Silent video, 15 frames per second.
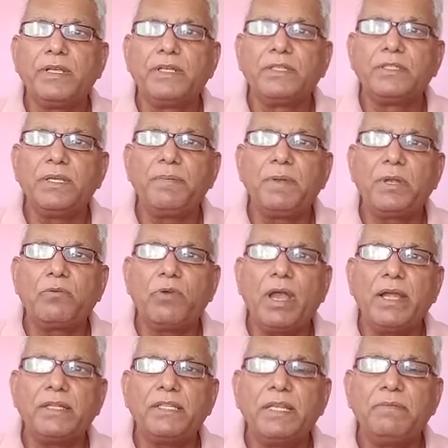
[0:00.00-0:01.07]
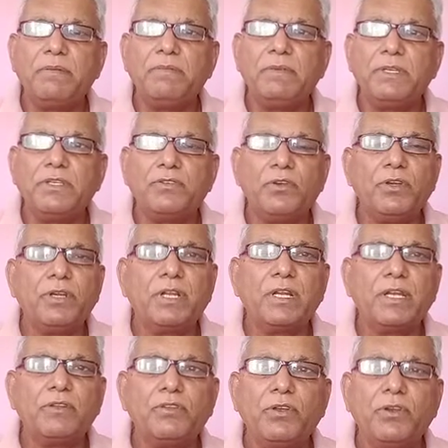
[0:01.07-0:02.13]
So if required, there will be
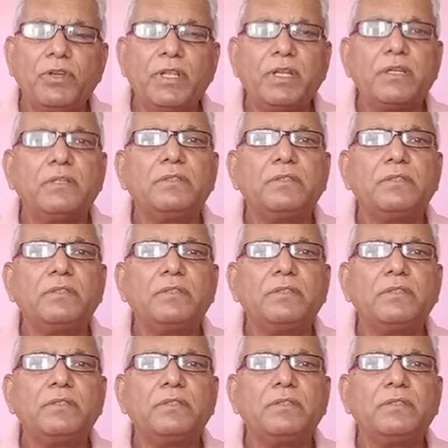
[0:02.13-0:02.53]
rejoinder